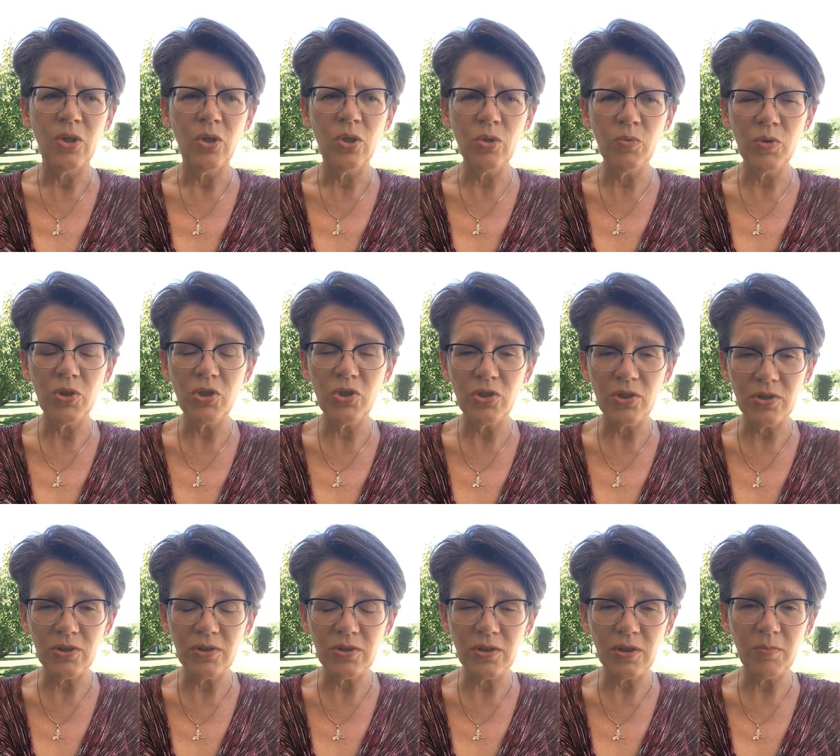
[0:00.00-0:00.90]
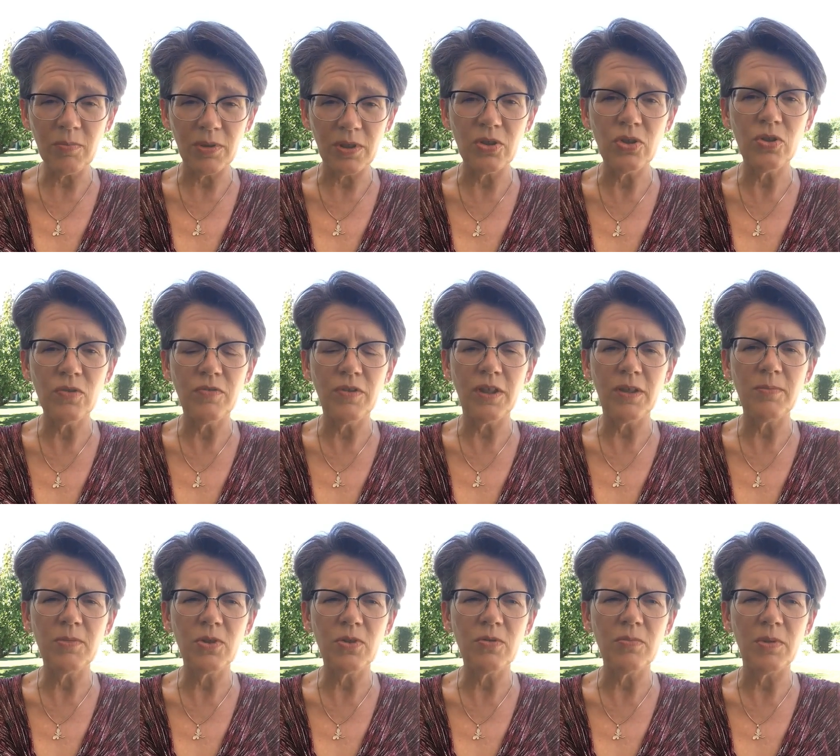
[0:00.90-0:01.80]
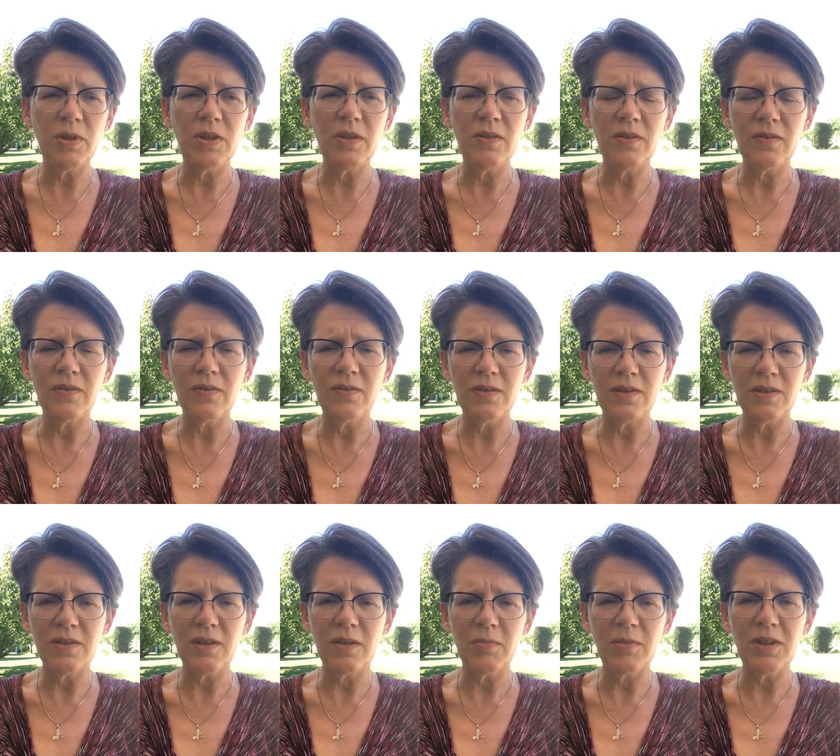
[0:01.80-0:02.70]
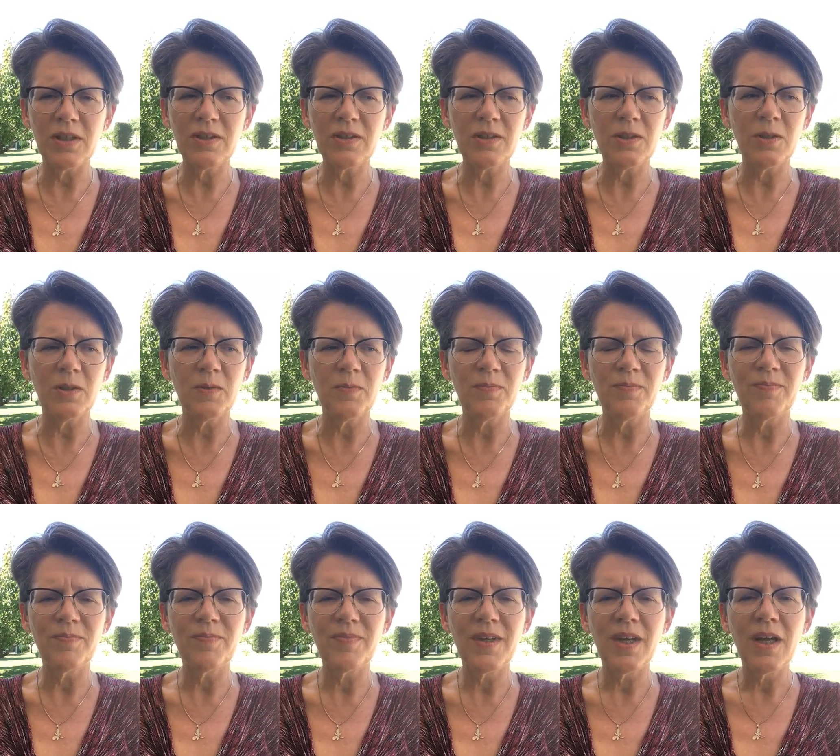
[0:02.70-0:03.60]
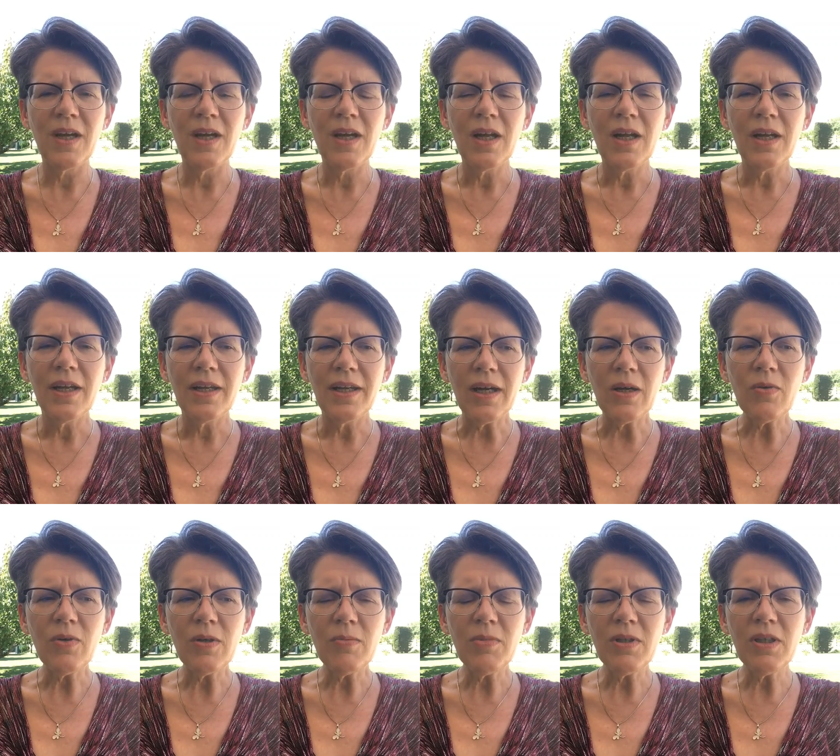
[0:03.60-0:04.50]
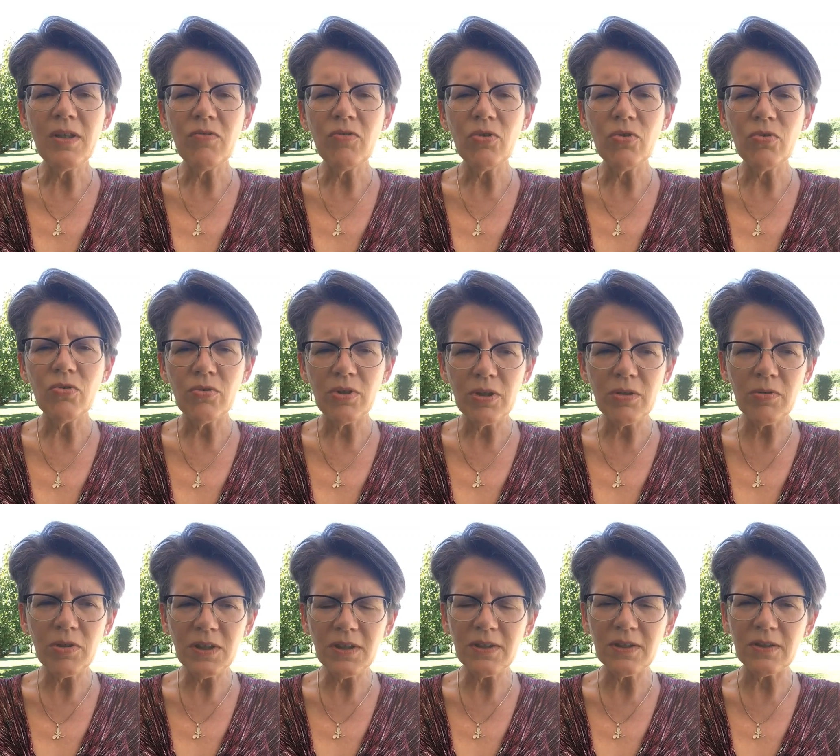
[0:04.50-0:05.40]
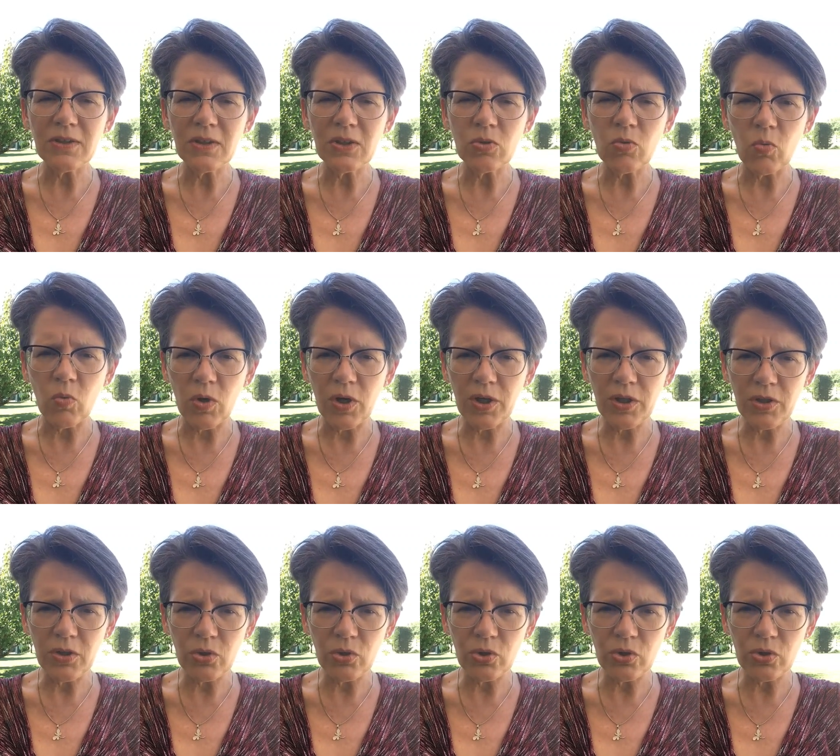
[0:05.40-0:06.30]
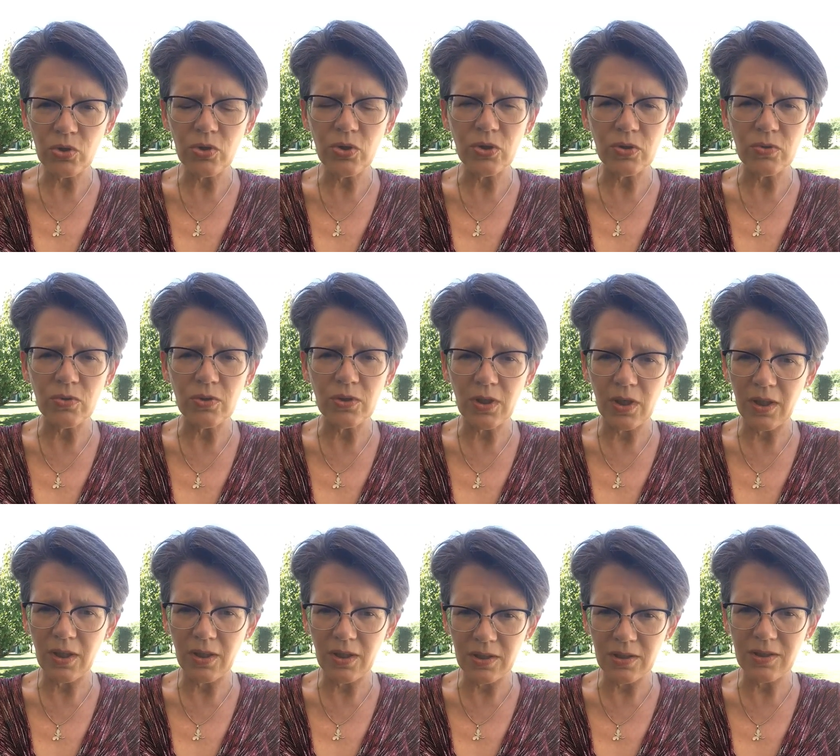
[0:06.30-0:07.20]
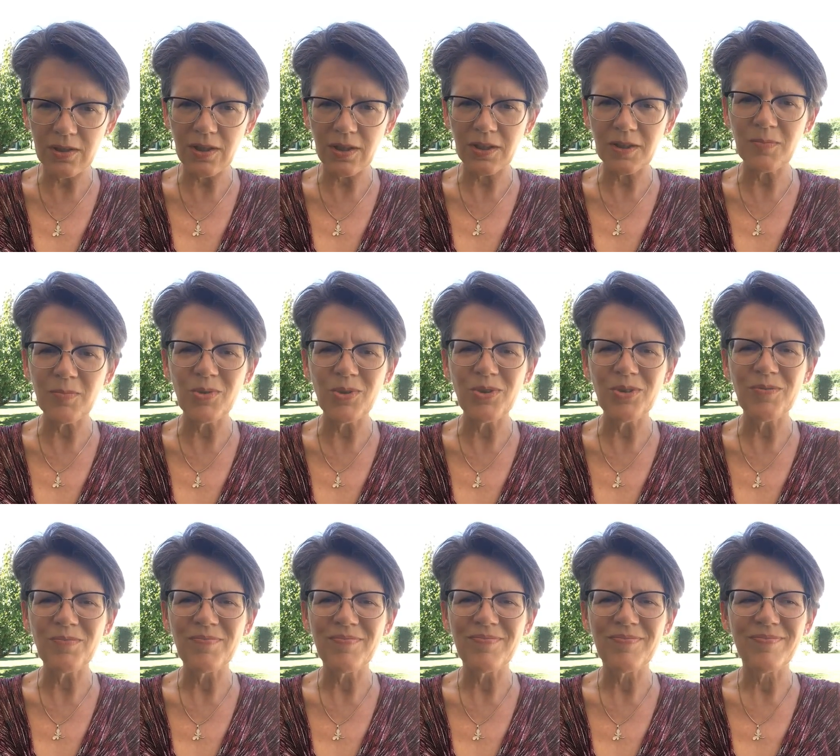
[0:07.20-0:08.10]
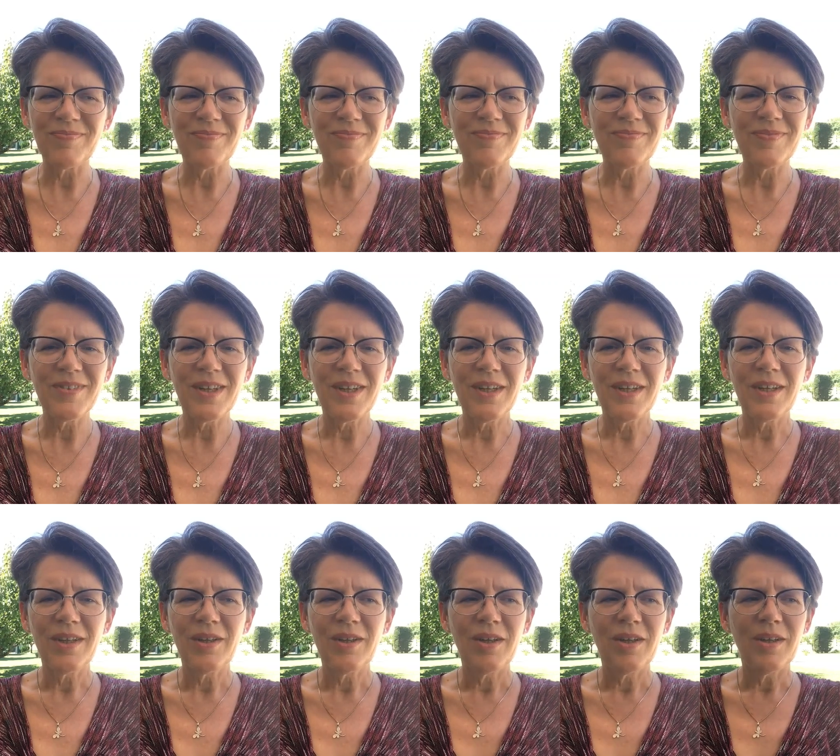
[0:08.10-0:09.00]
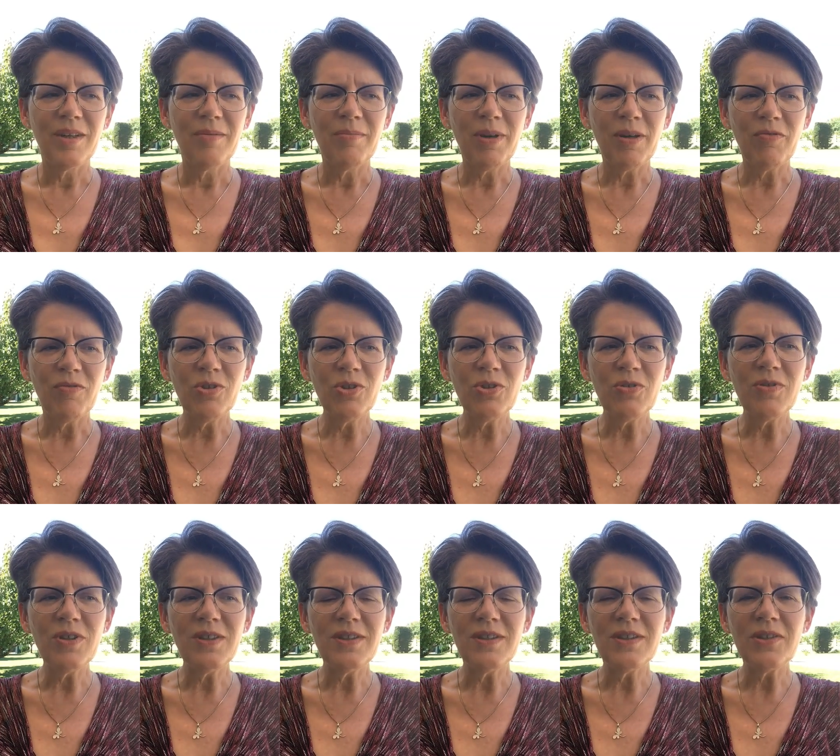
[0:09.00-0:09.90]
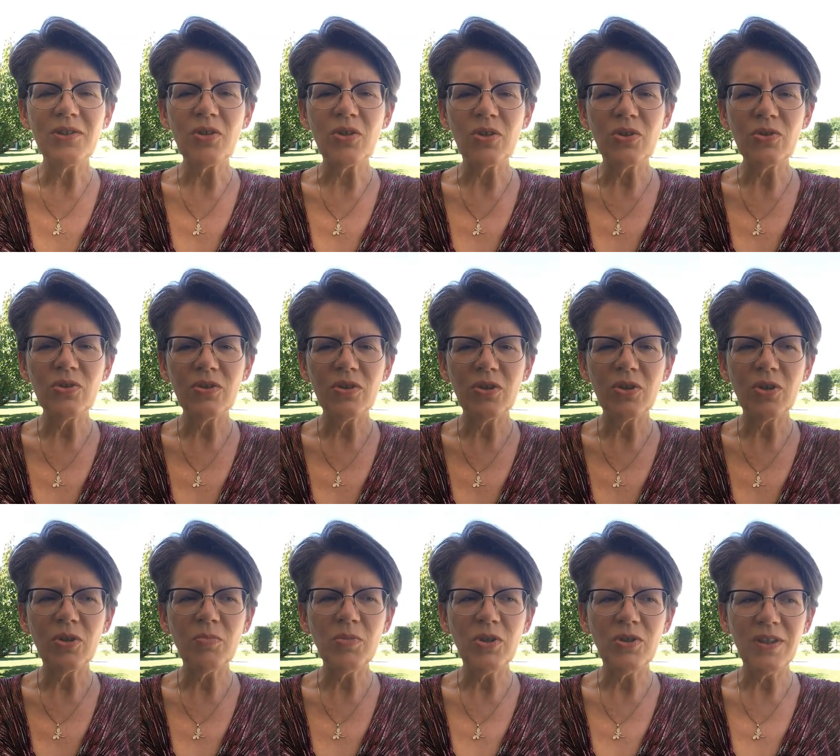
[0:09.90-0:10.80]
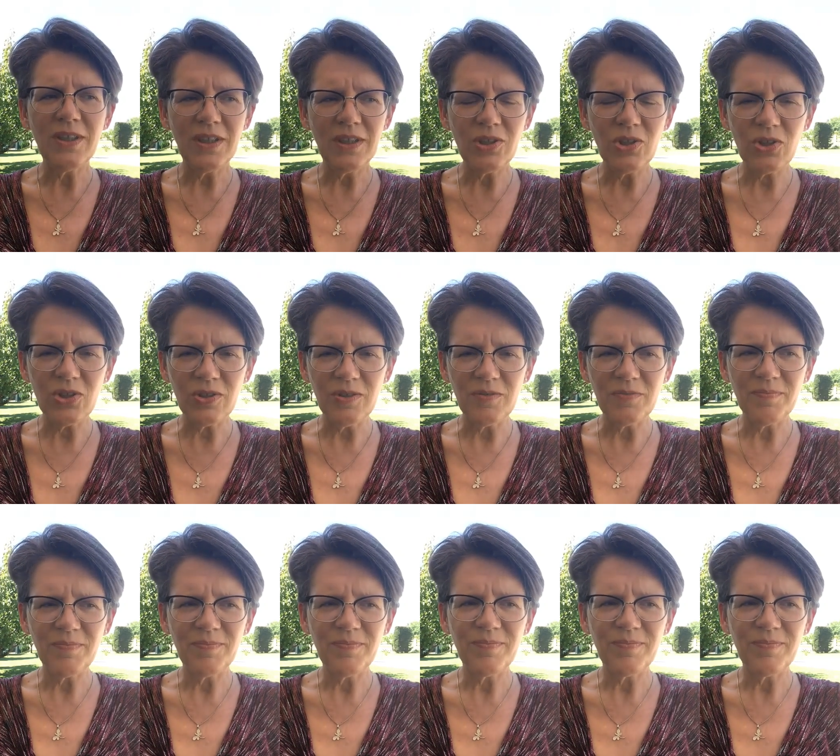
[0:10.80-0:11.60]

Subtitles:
who were just a bunch of names to me this time last year. Now let me give you three reasons why you should use this textbook. My first reason is called communication.